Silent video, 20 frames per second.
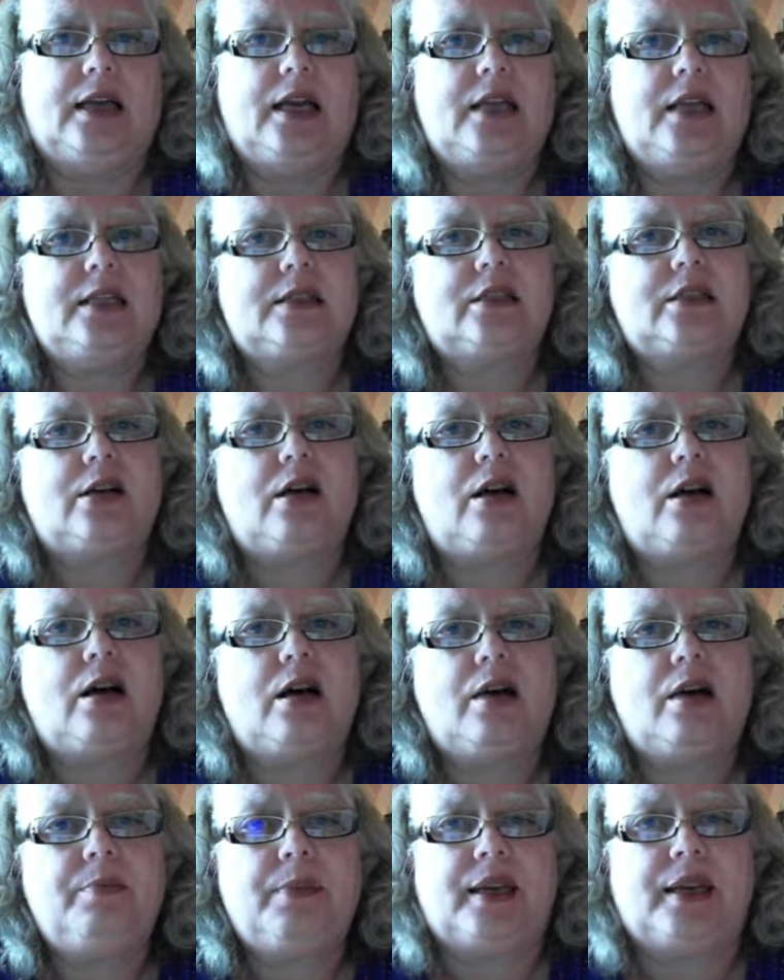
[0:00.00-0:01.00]
It's
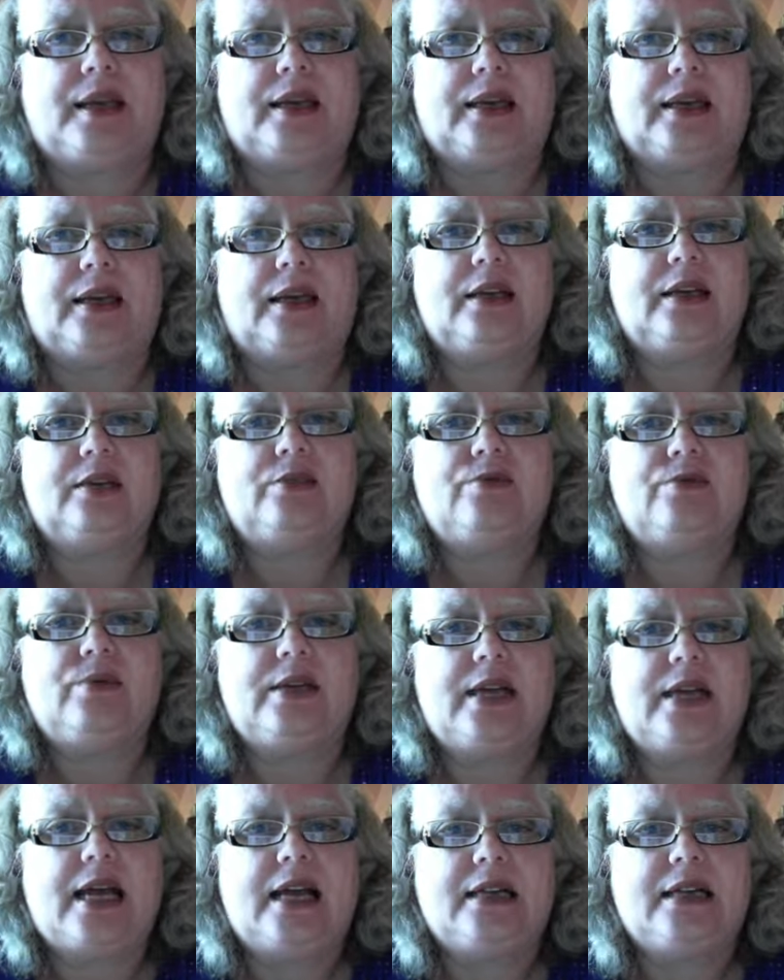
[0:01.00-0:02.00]
calming, it's
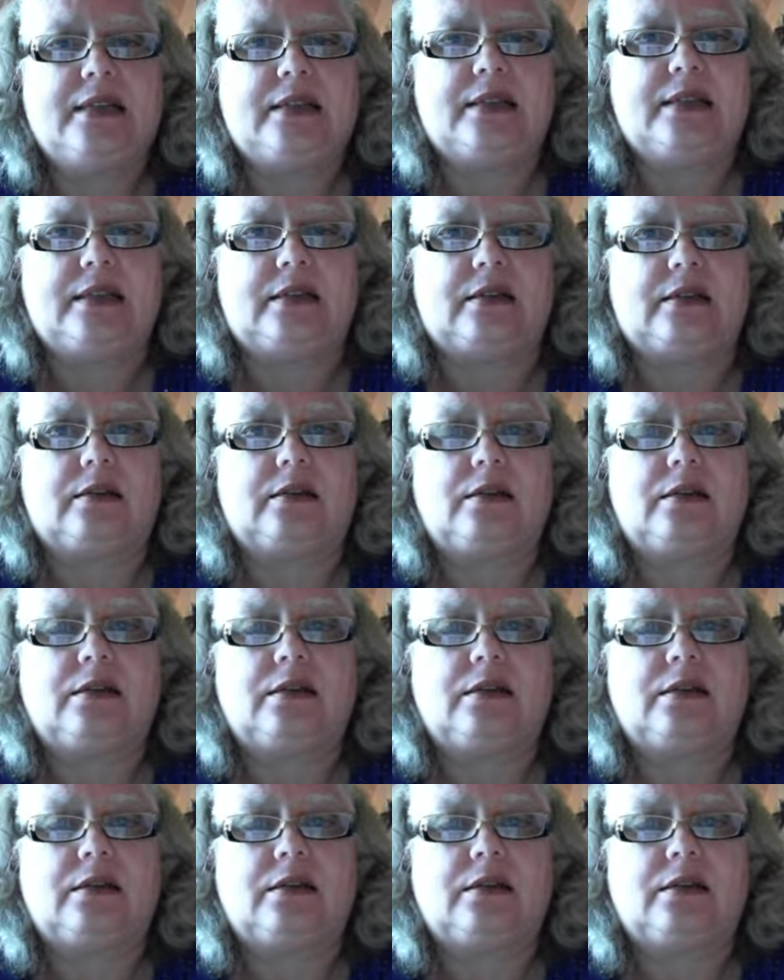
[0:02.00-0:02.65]
relaxing.